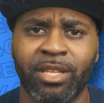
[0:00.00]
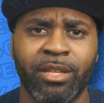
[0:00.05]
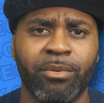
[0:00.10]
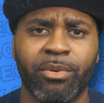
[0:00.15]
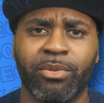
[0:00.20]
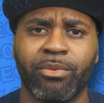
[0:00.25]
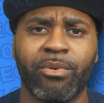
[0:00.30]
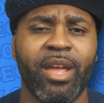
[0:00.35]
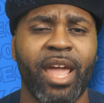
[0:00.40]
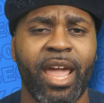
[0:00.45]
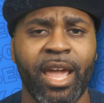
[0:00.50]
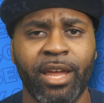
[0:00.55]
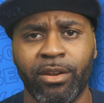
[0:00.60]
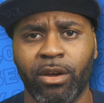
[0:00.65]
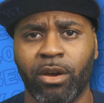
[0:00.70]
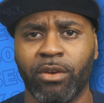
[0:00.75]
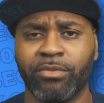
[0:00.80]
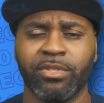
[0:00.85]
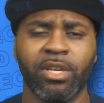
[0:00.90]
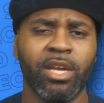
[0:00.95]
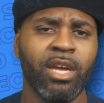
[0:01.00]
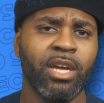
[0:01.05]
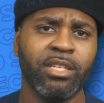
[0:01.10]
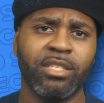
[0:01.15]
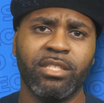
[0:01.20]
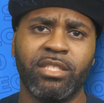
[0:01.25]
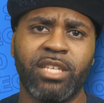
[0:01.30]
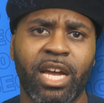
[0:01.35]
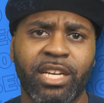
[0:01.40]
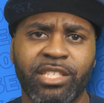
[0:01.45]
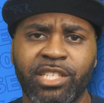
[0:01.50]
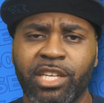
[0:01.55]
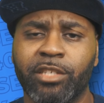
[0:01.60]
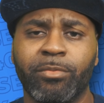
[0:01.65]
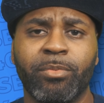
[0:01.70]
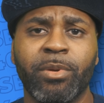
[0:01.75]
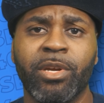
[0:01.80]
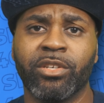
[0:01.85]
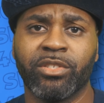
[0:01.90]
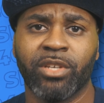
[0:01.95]
and there were three handoffs to Tyjae
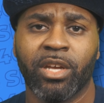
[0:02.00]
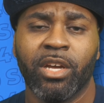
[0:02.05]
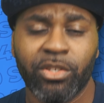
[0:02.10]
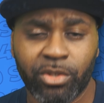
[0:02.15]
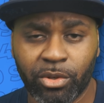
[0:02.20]
Spears.